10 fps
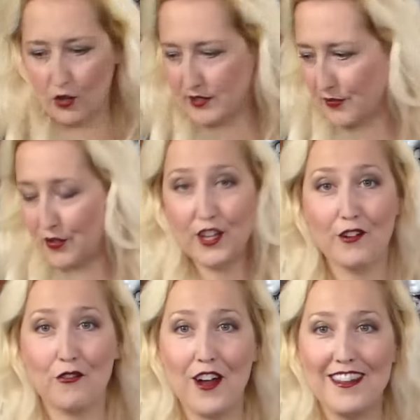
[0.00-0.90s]
you know, see if you can get
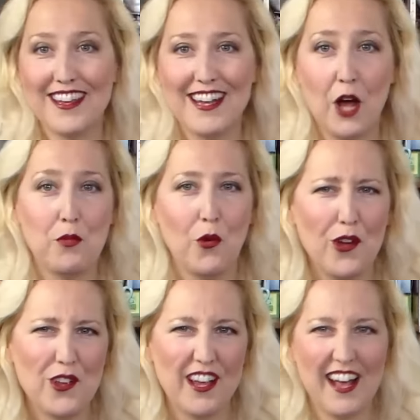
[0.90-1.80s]
a friend that can help you, or
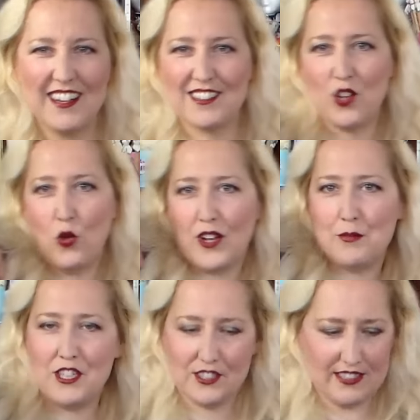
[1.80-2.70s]
you can kind of just hold it up
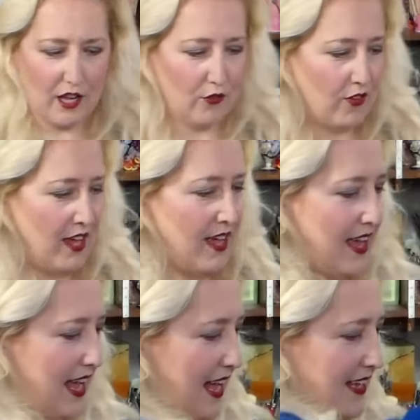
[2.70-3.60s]
to yourself
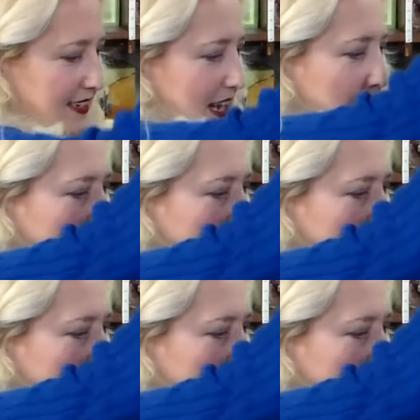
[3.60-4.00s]
and